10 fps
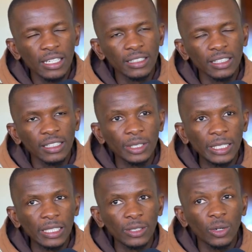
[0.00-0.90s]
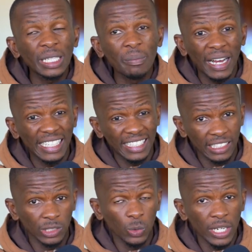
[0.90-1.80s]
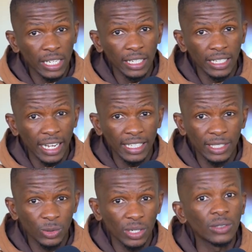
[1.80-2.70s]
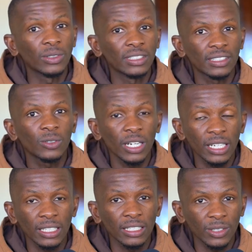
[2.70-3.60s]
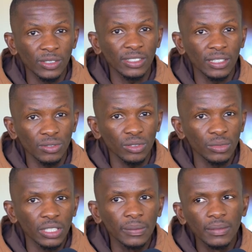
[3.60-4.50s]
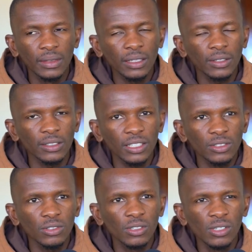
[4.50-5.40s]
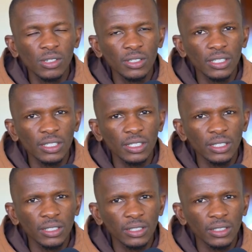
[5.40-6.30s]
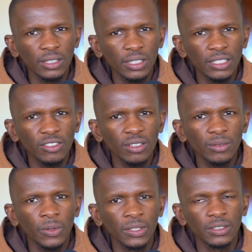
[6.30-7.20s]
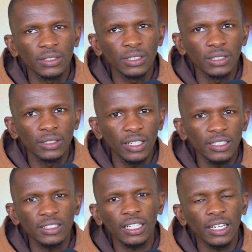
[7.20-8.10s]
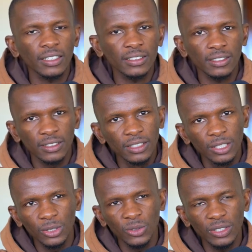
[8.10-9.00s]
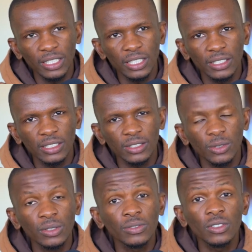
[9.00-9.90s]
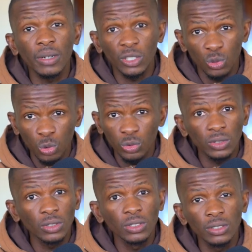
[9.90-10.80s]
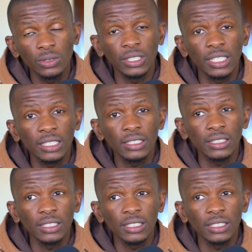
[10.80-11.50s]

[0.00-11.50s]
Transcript: Then on the buggies as well, this one was quite a concern for me, because I saw on the entry-level ones, the SRX, you only get, on the 4x2s, you get 2